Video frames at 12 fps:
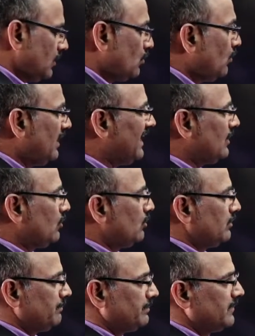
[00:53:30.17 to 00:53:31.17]
cooling
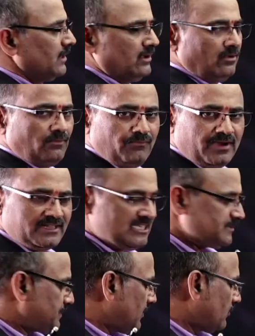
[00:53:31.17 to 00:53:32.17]
load for
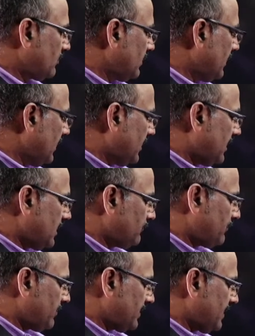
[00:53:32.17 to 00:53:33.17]
this particular
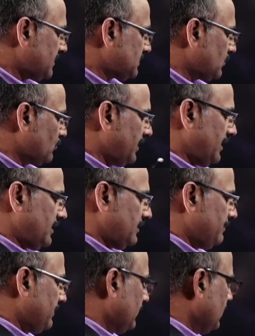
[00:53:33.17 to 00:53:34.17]
refrigeration unit.
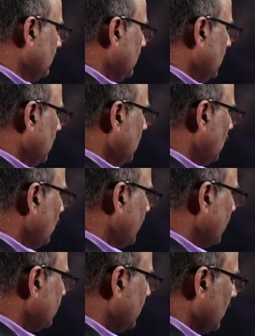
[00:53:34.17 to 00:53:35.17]
Now
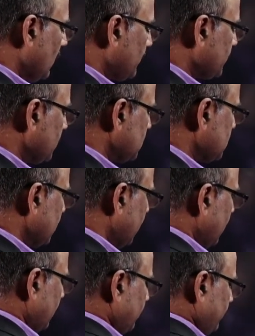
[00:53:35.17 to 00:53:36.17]
look at the option
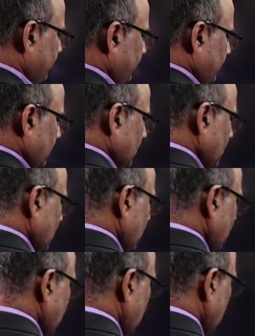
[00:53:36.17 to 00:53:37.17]
C.
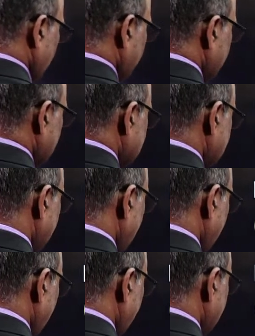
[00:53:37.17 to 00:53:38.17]
Option
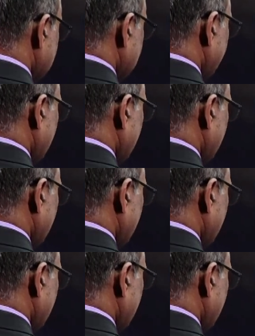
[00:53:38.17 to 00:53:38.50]
C is